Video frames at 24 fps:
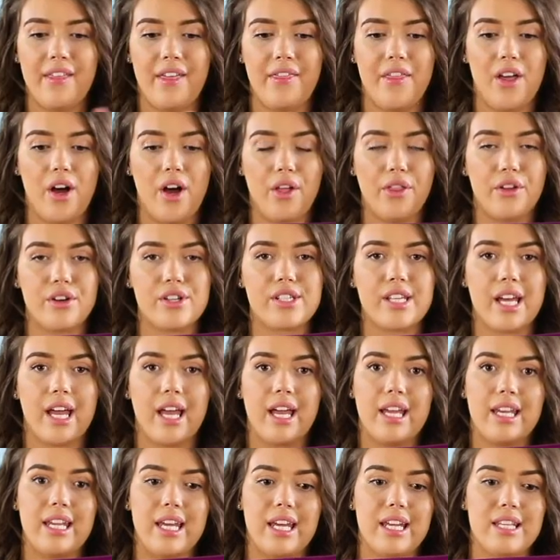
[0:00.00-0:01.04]
then the other
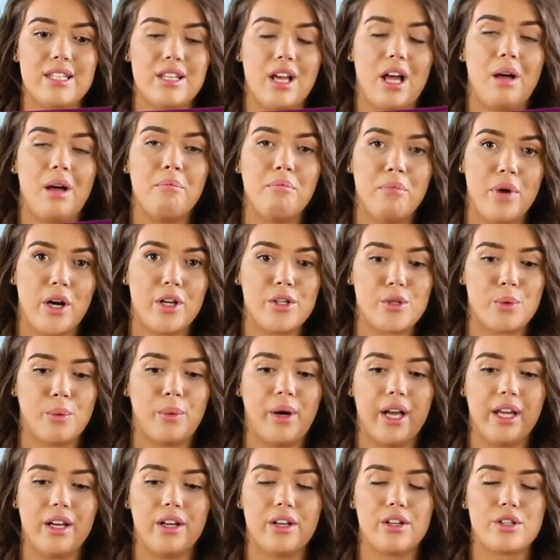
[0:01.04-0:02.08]
side is a much
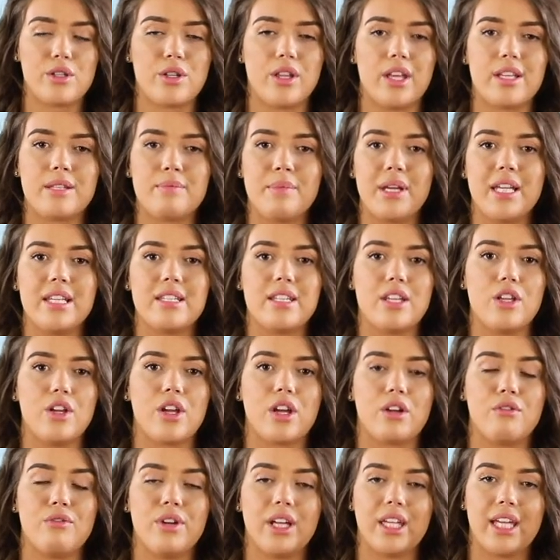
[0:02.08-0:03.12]
wider. So this means that you
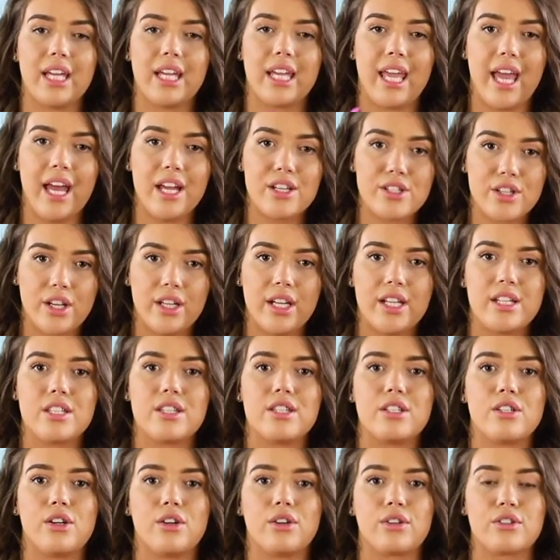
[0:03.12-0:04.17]
can really get down into the
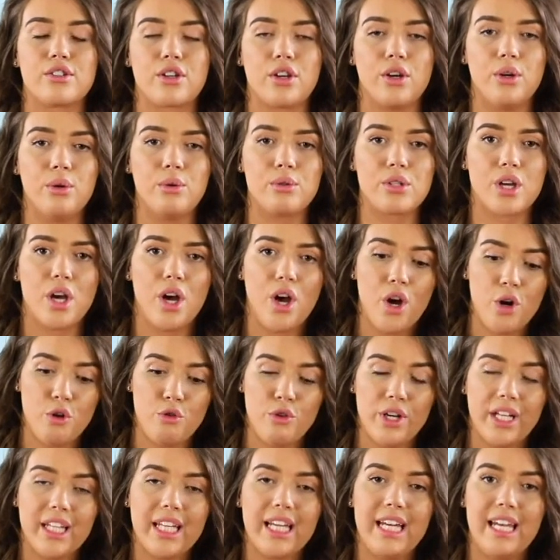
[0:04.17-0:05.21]
dog's coat,
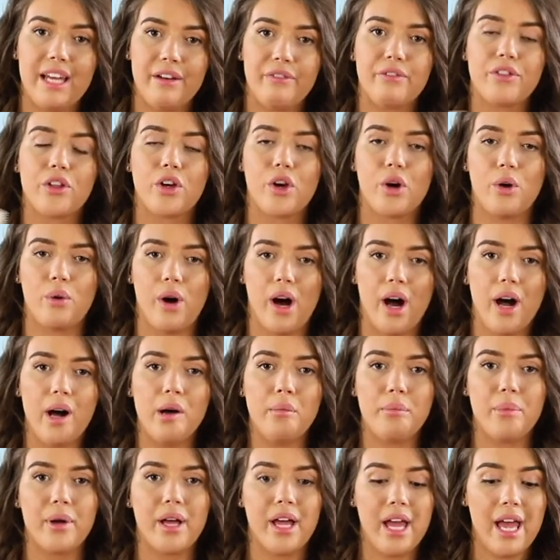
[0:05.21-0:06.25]
really lift the coat
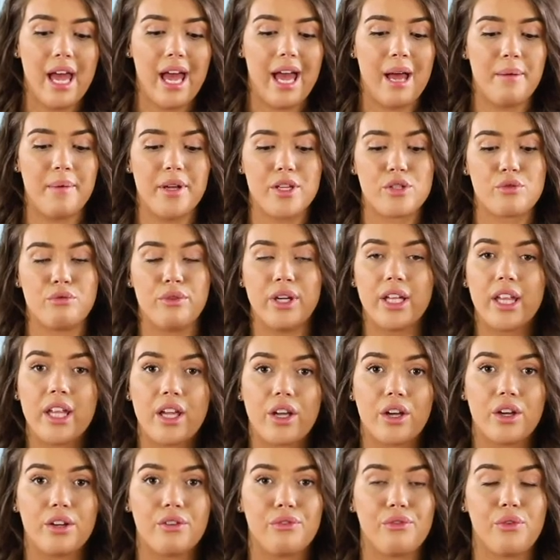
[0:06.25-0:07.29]
up. Um, it's really
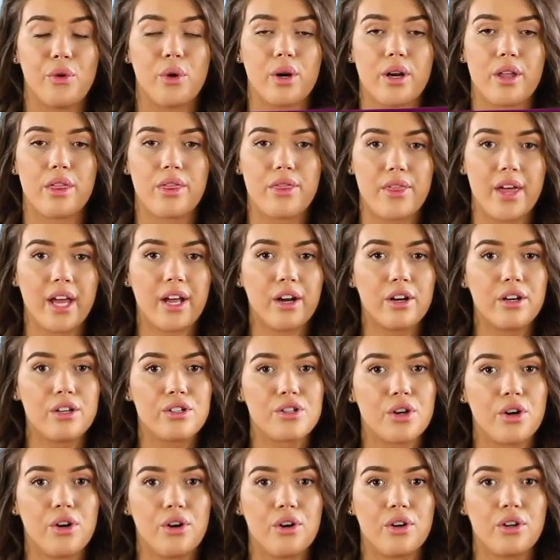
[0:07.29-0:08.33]
good for thicker
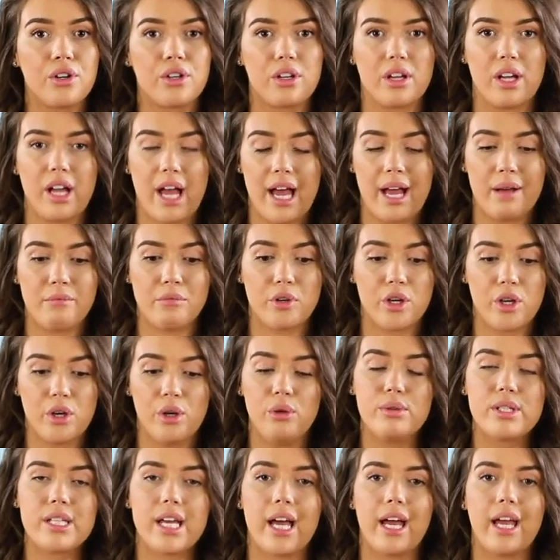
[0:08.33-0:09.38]
dog um,
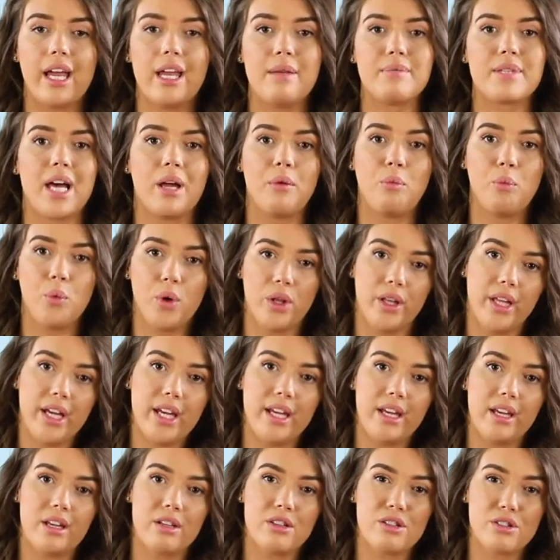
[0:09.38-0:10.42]
coat types and
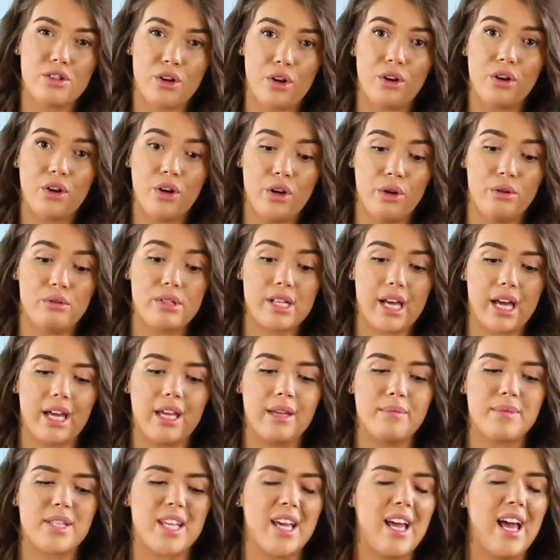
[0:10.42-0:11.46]
woolly dog coat
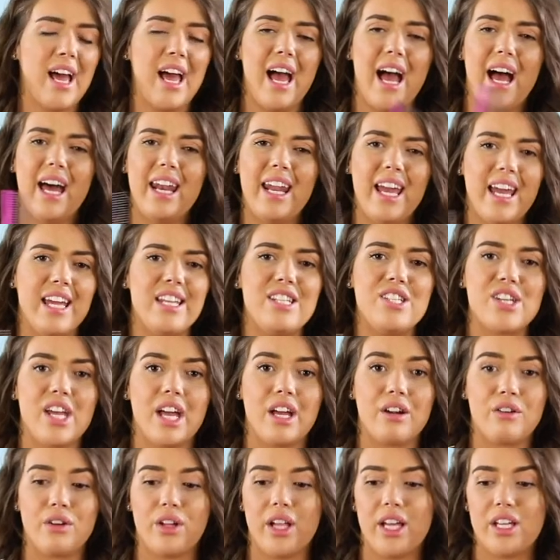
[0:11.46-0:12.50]
types. And in
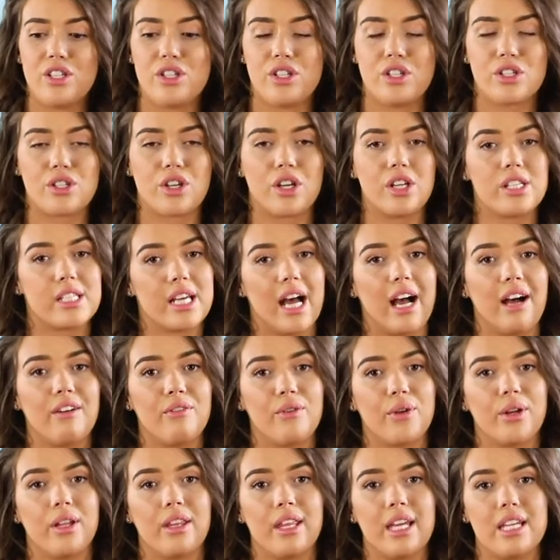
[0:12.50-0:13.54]
general, it's just good to have
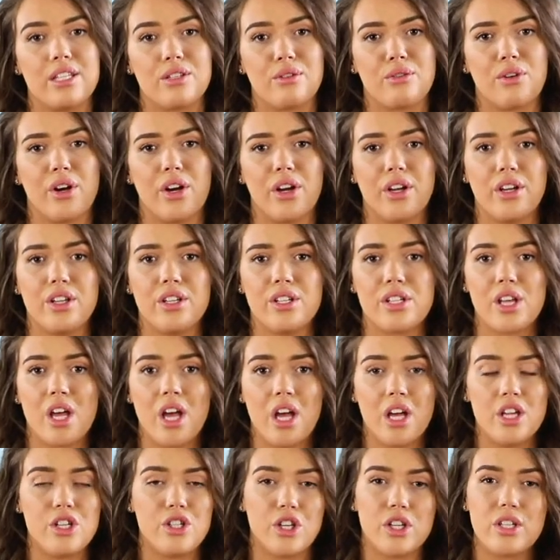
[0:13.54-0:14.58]
one of these around
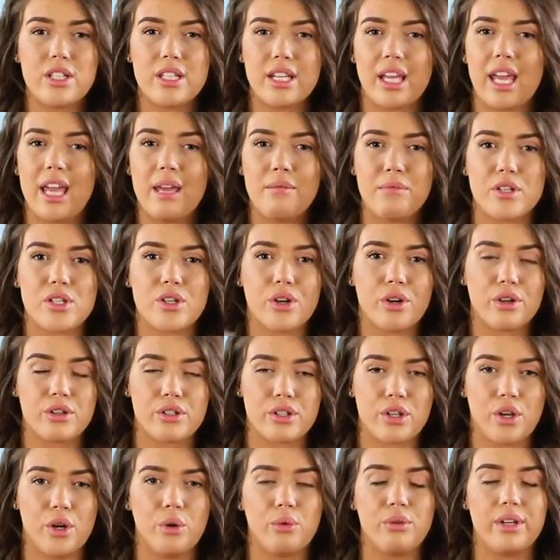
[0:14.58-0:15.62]
just to keep the dog's
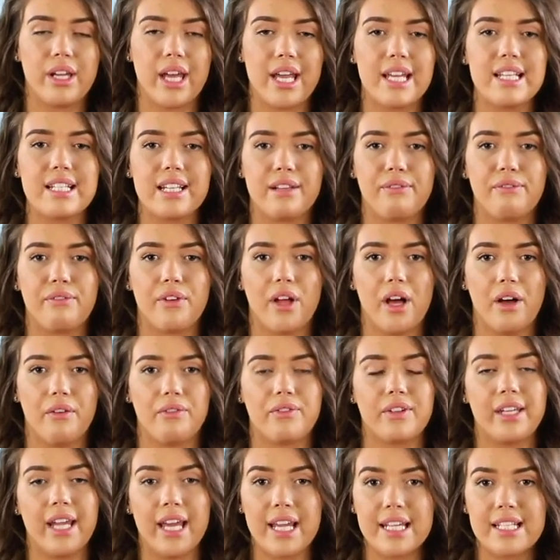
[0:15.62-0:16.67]
coat nicely
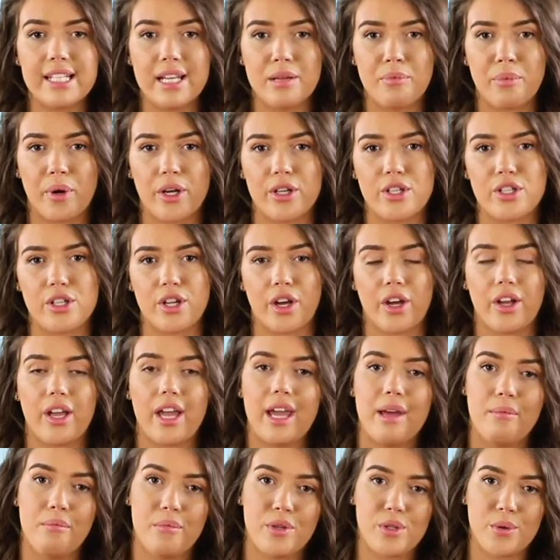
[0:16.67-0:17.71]
fluffed, nicely brushed out
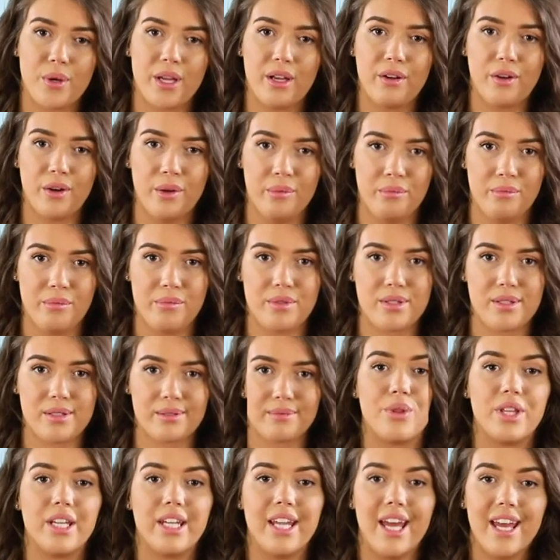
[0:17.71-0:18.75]
in between grooms.
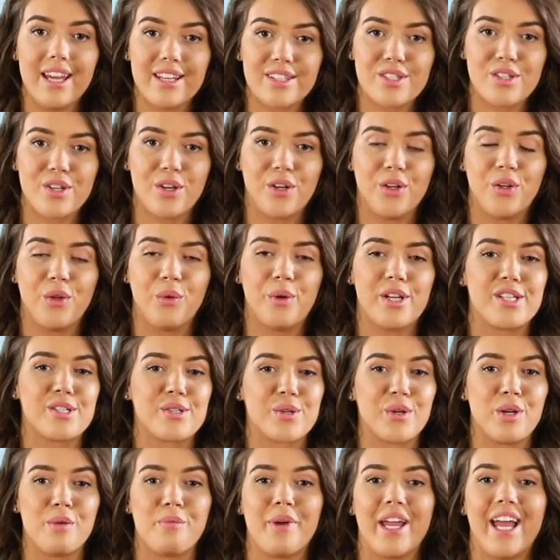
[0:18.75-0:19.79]
the next tool, which is
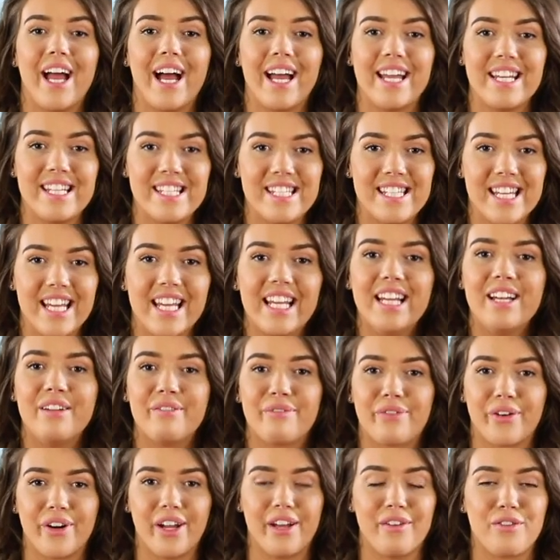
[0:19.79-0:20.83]
going to be ideal
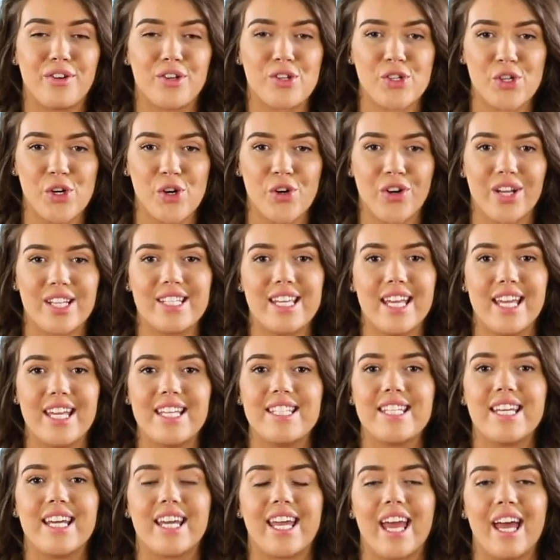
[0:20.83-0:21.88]
for if your dog is
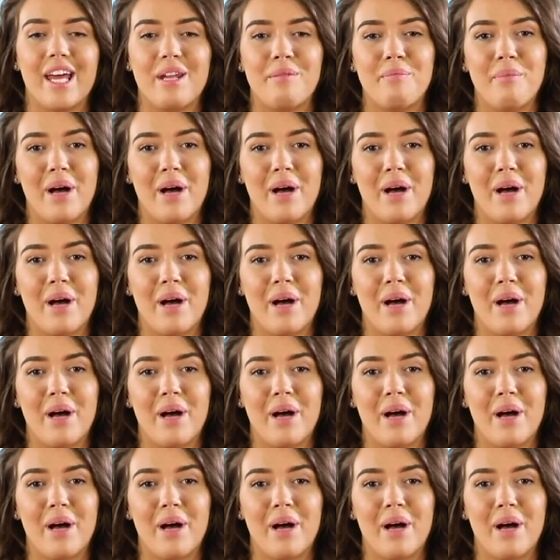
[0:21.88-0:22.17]
easy at getting